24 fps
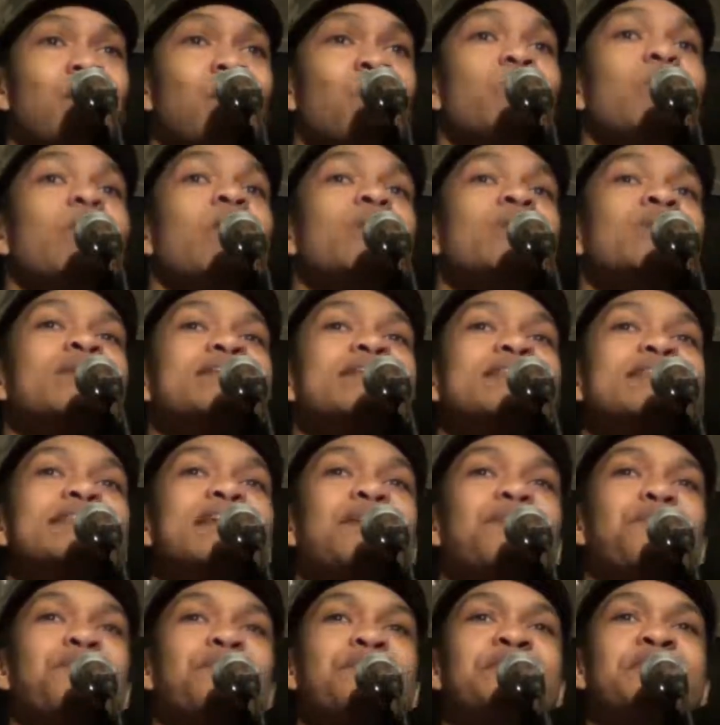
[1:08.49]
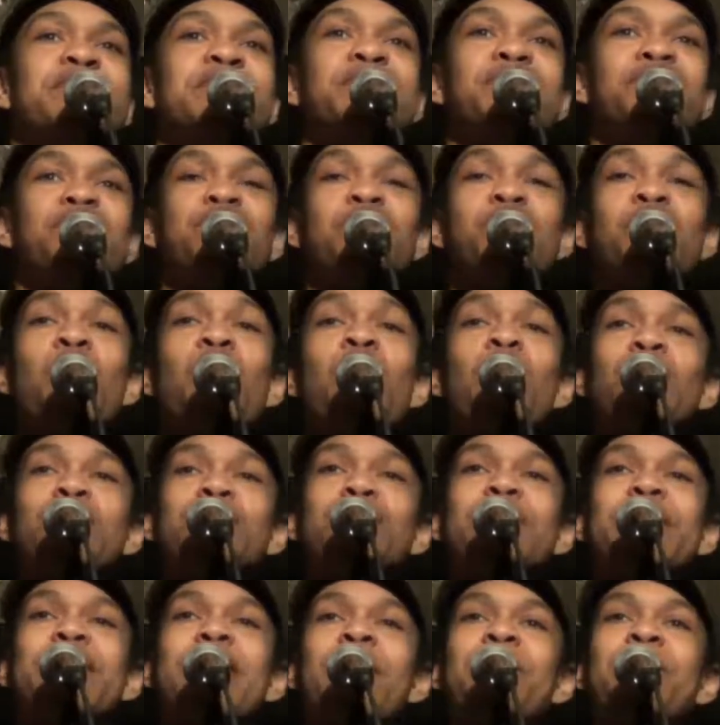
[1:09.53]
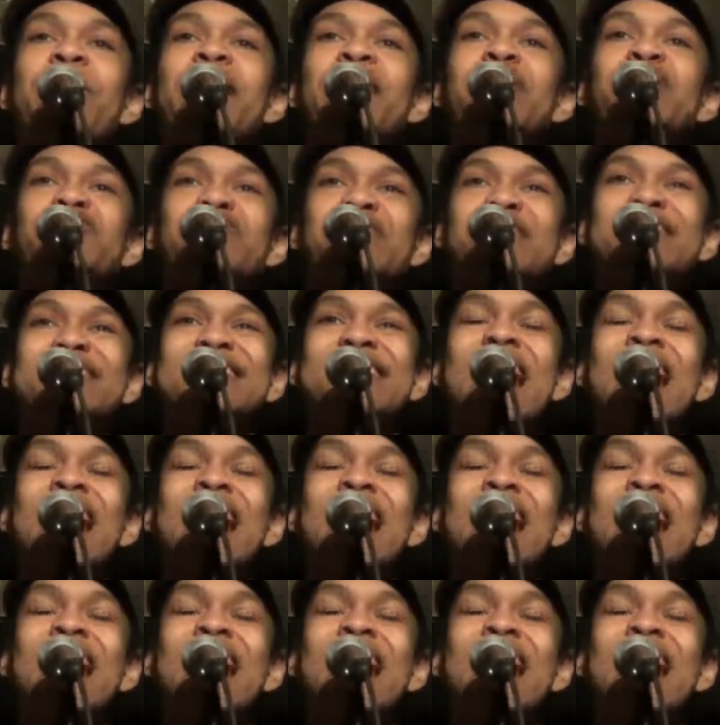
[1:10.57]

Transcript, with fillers: We only see differences, which become hindrances,